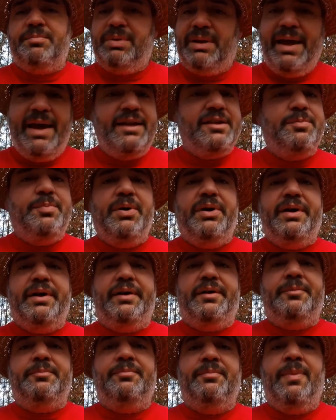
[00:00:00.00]
plants put
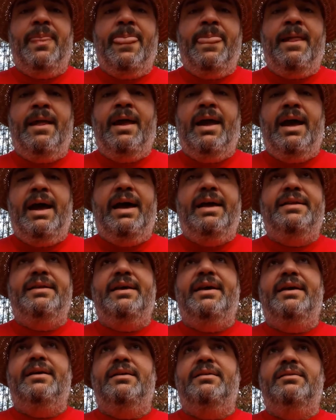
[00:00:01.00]
in them, and
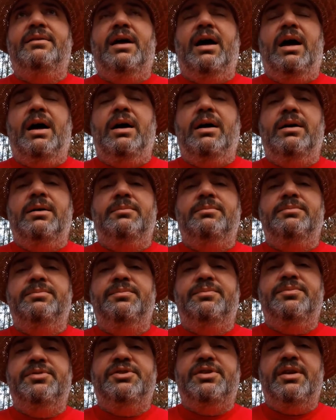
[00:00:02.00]
then
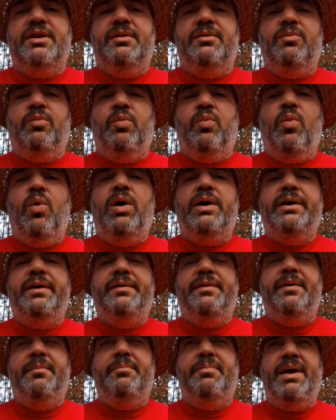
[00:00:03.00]
so one
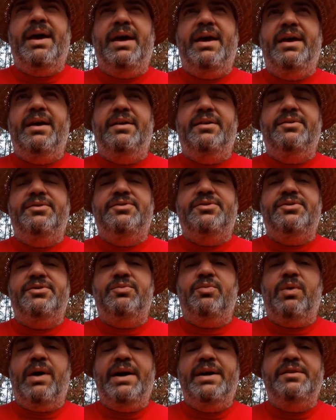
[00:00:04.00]
of the
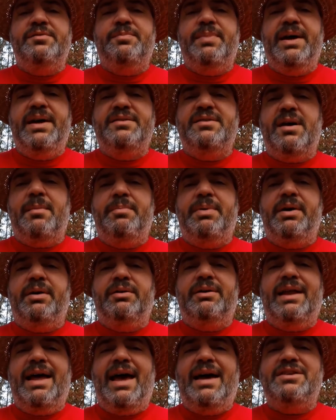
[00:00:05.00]
raised beds I
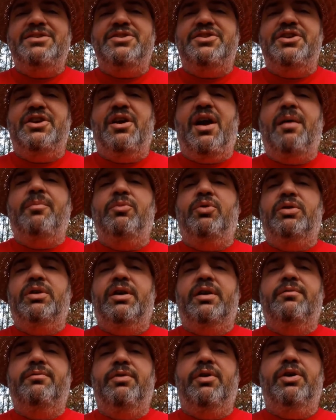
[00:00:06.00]
built last year, I'm going
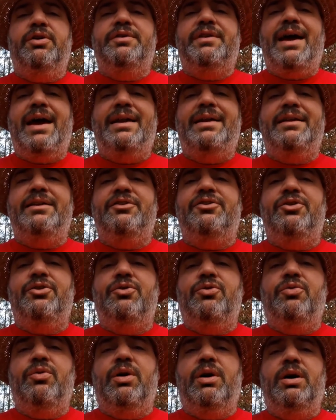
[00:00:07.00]
to convert that
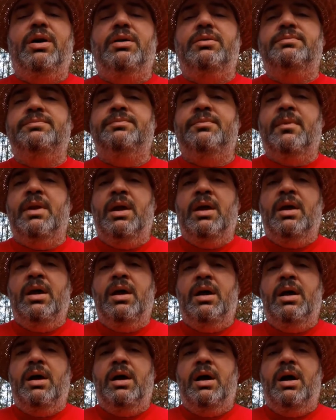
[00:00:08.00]
into
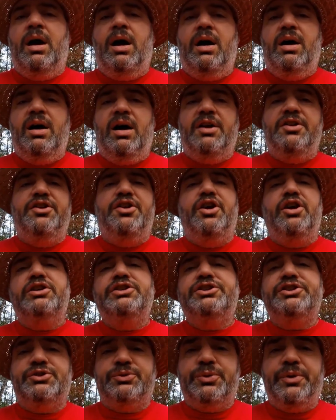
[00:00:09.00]
a
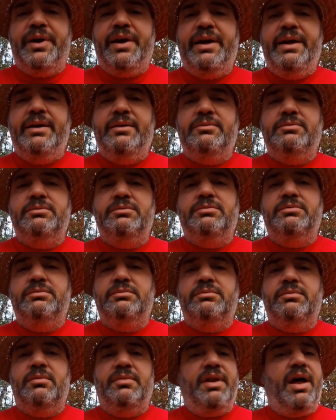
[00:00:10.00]
nursery,
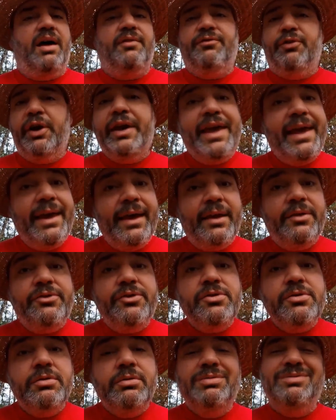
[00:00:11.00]
not for kids.